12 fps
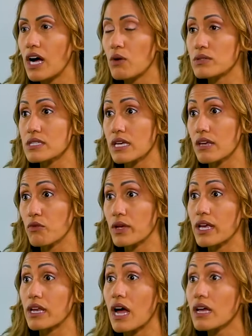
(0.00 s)
I was like, if we
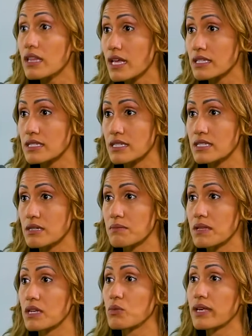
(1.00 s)
get out of that system,
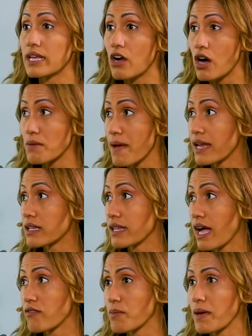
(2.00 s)
then we can automatically
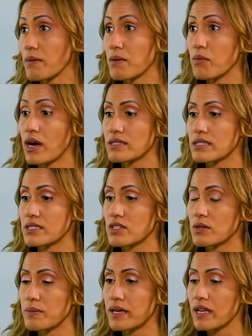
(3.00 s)
have a payment
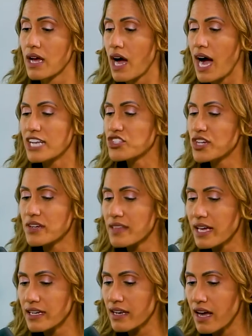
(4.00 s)
processor. But I share
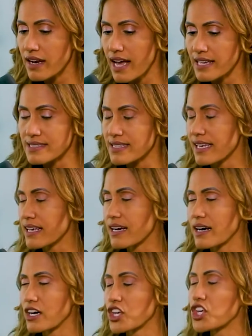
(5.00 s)
that not as like
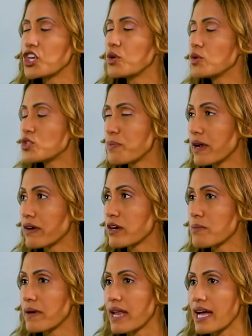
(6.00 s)
a huge barrier,
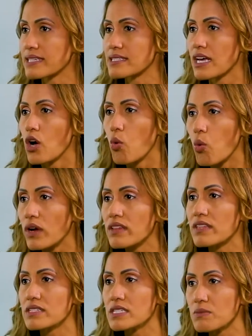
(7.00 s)
but as one of
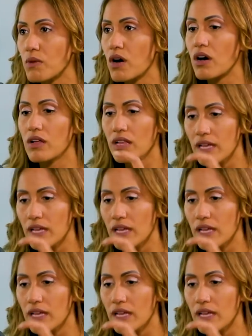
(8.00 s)
the small,